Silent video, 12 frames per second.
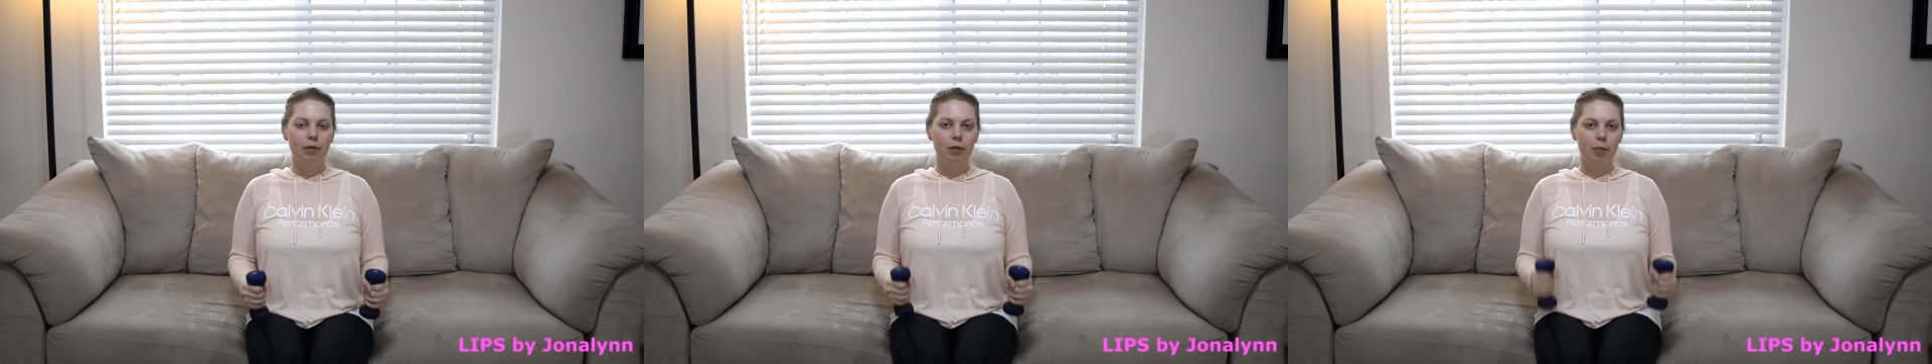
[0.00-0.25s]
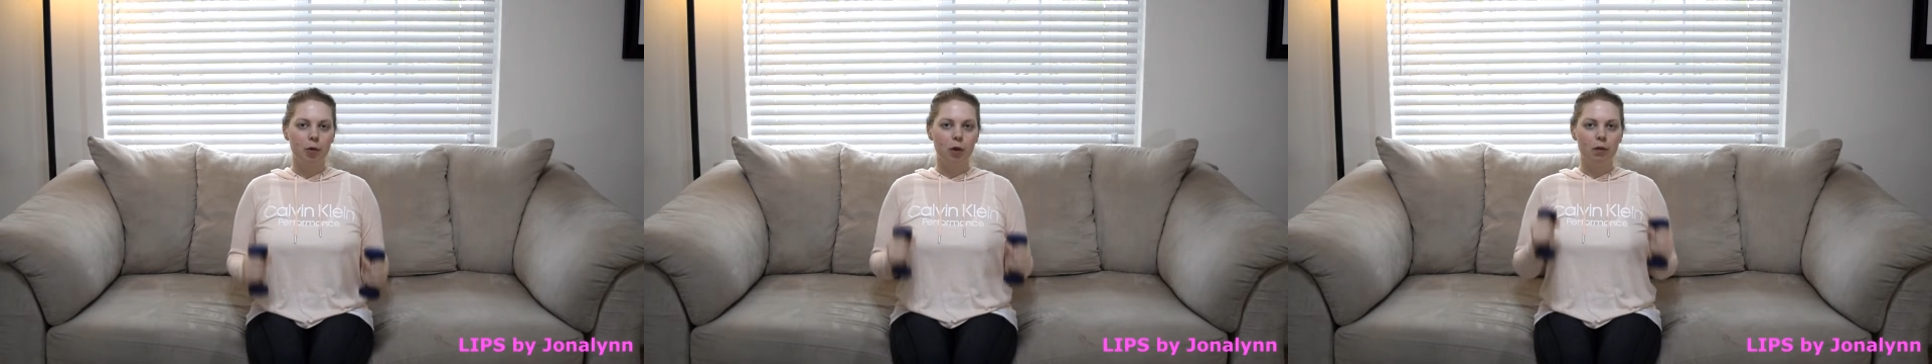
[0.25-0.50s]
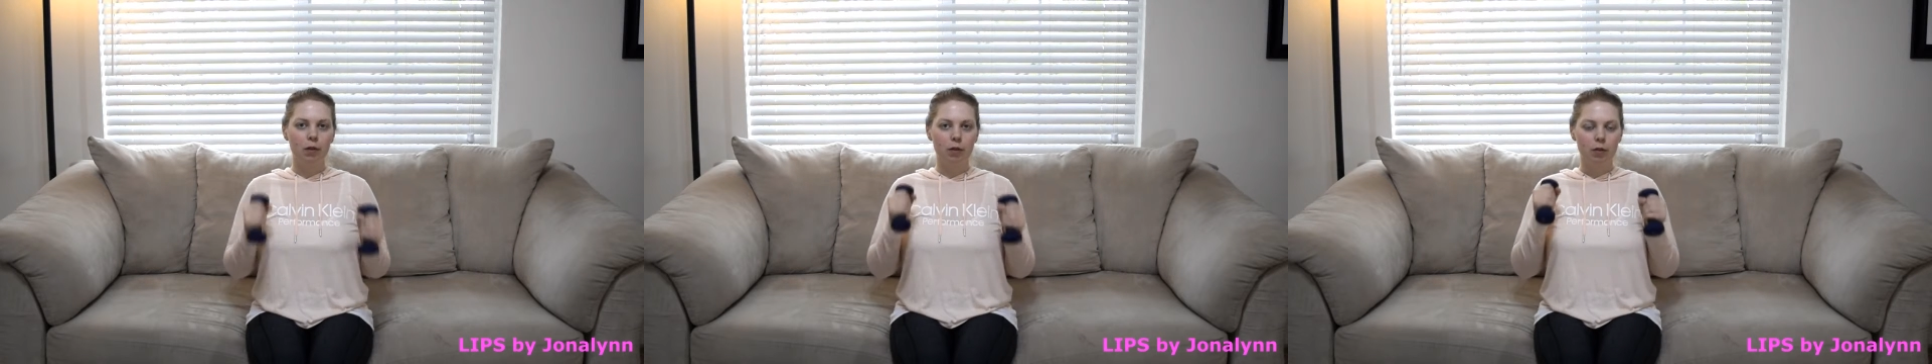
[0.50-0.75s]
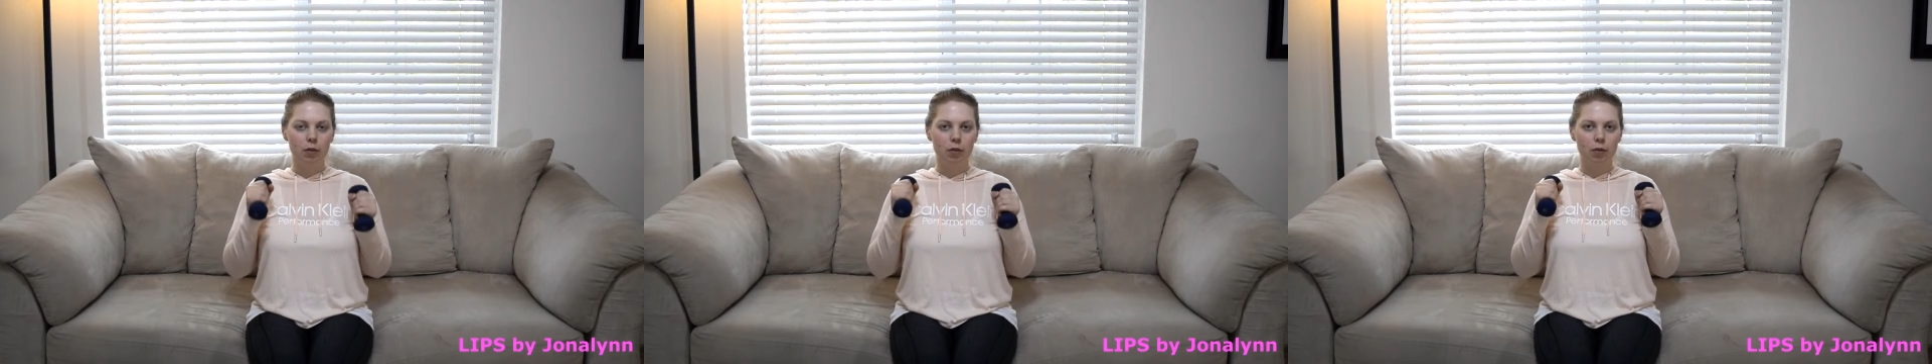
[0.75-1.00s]
flipped over
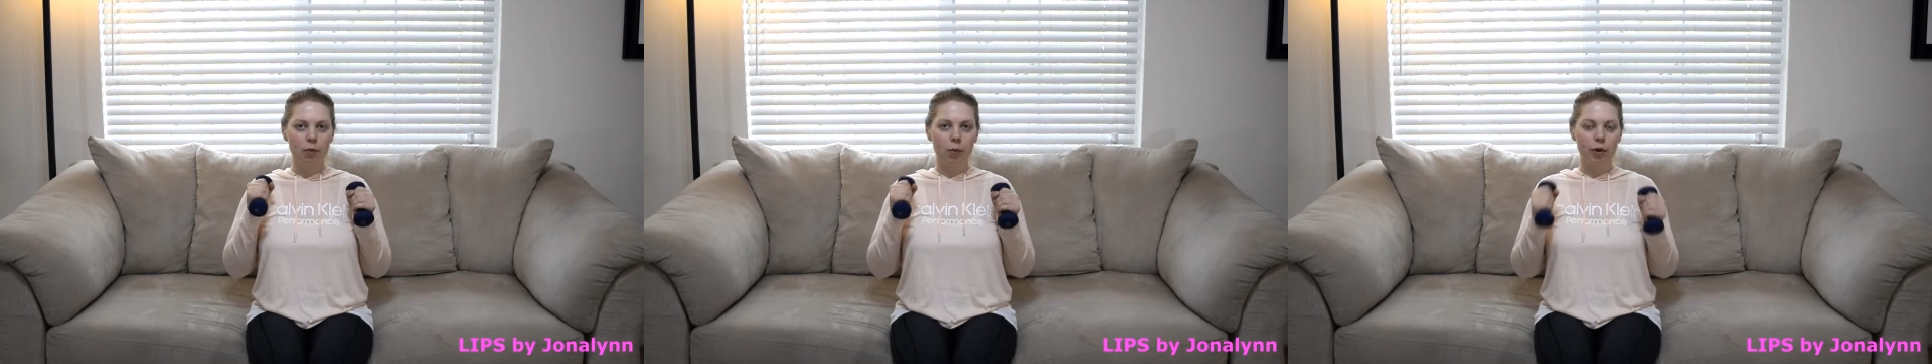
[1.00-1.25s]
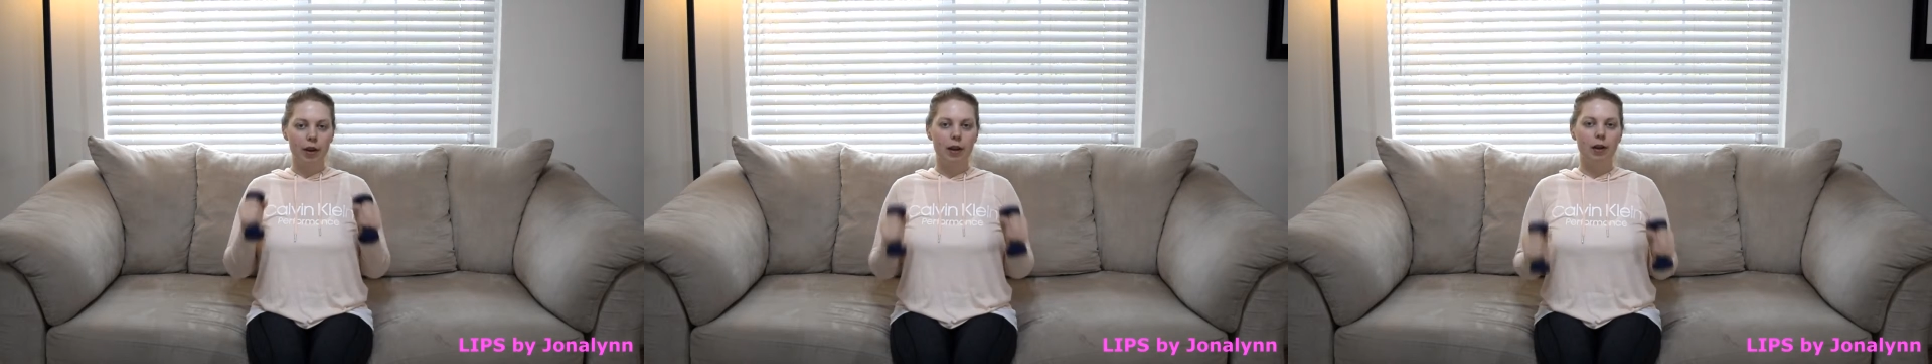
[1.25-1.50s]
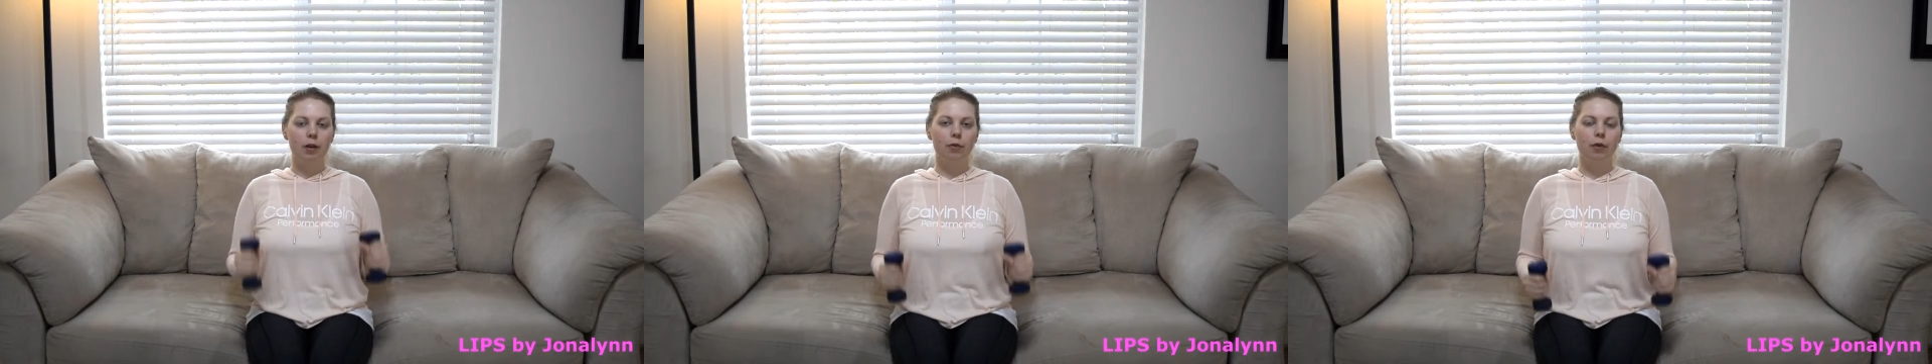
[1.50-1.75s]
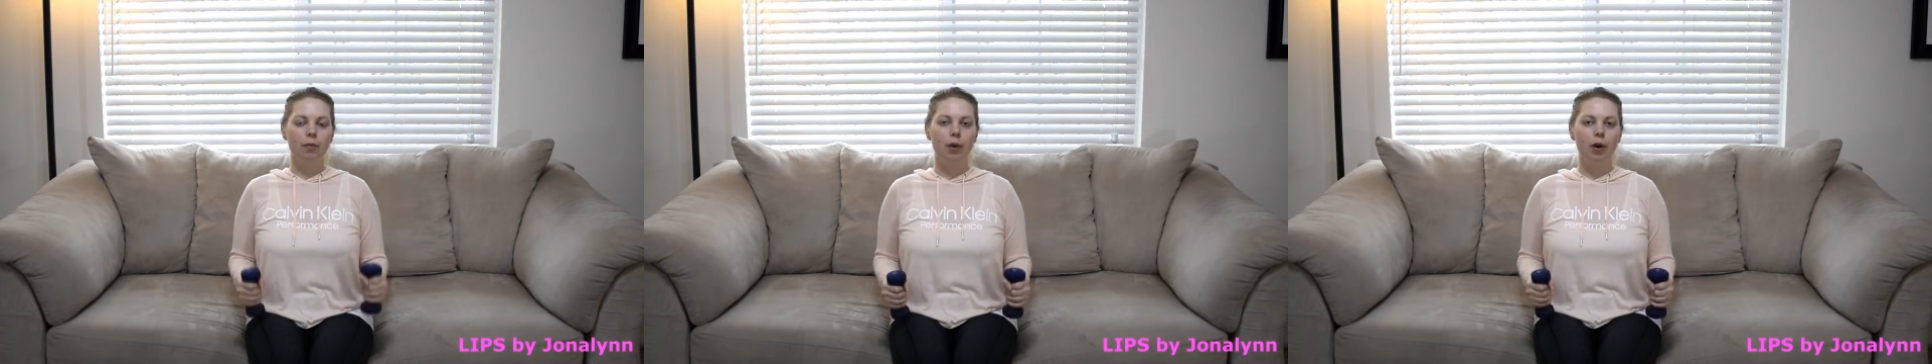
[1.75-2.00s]
so you're working a
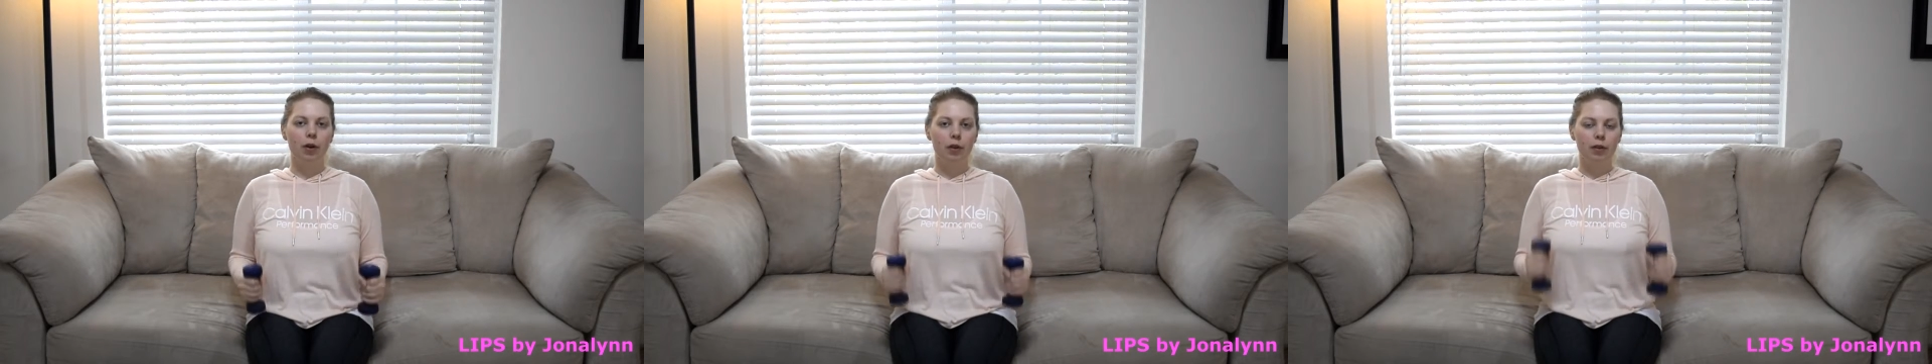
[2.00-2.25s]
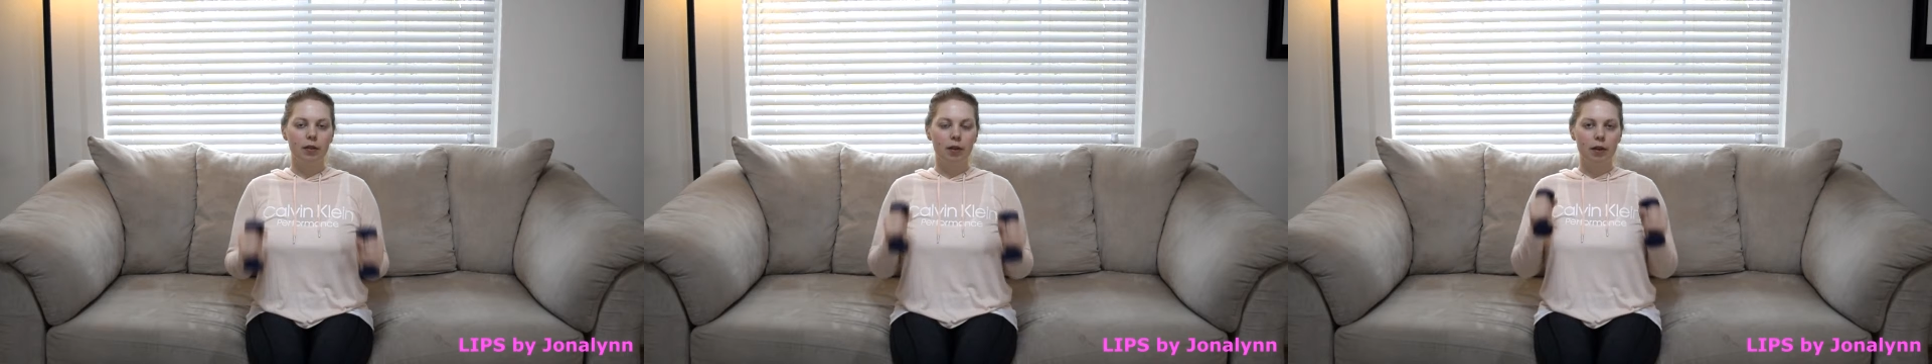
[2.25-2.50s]
different part